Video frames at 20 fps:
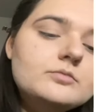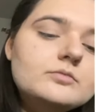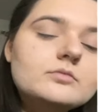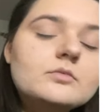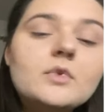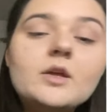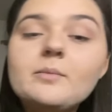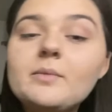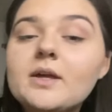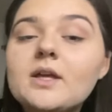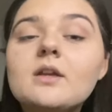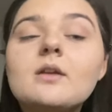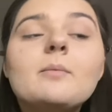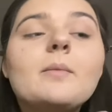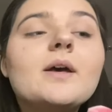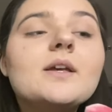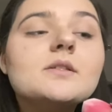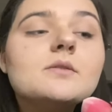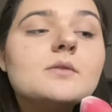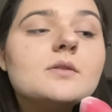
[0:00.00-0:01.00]
I'm making a
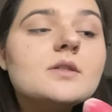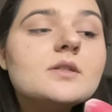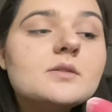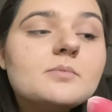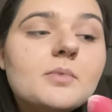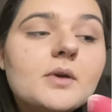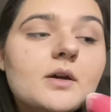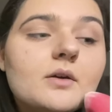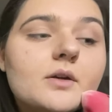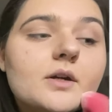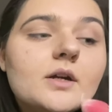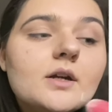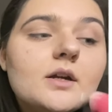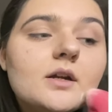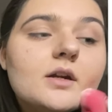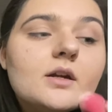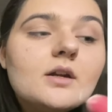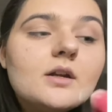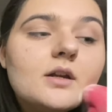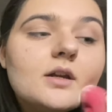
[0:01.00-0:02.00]
mess with this powder.
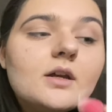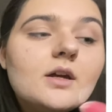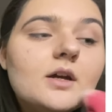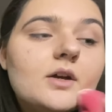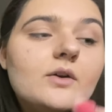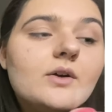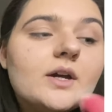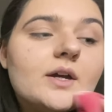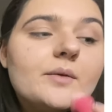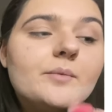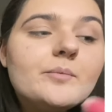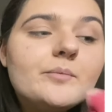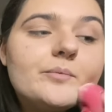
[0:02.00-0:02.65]
Okay,